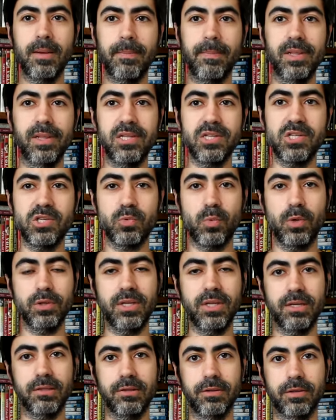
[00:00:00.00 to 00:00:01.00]
But this is
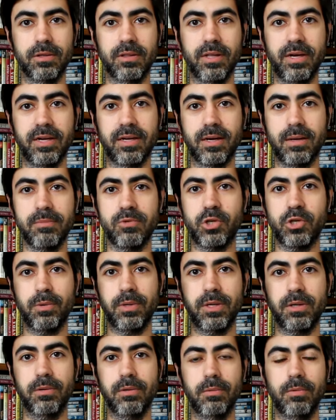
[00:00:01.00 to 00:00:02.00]
what they look like. I'm
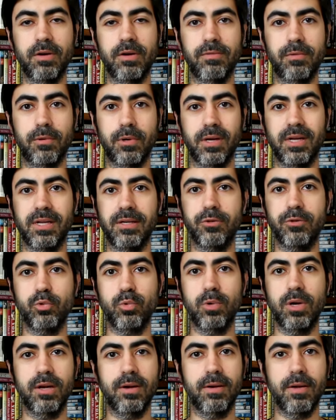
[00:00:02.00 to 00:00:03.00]
showing you the one for El
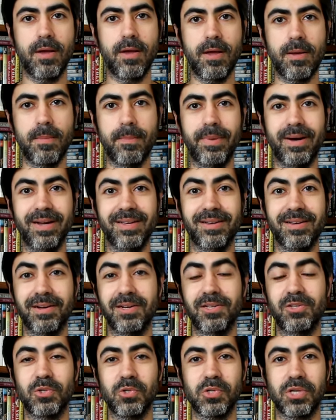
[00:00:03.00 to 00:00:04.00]
Túnel by
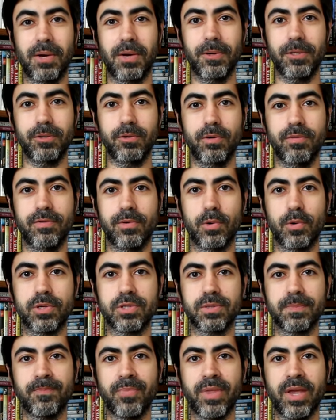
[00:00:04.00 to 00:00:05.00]
Ernesto Sabato, of course.